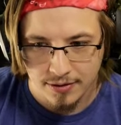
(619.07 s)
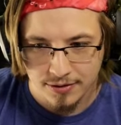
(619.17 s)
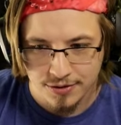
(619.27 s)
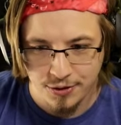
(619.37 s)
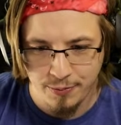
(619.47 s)

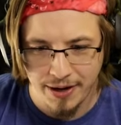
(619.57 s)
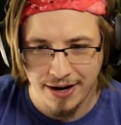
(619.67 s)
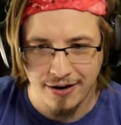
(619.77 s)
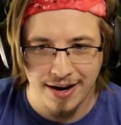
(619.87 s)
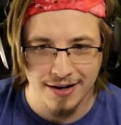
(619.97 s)
Two
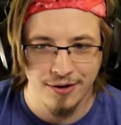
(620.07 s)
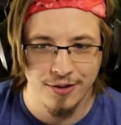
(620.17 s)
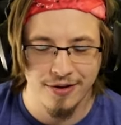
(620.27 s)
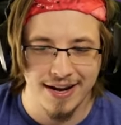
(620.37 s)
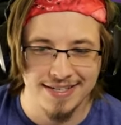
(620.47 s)
pair, I don't know,
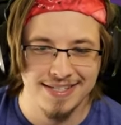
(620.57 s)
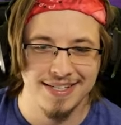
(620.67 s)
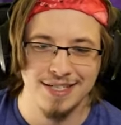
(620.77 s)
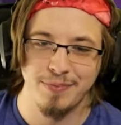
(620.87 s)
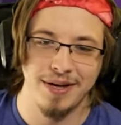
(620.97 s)
they're
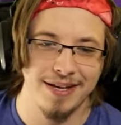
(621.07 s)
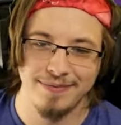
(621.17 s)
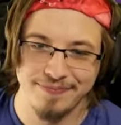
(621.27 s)
aces, but...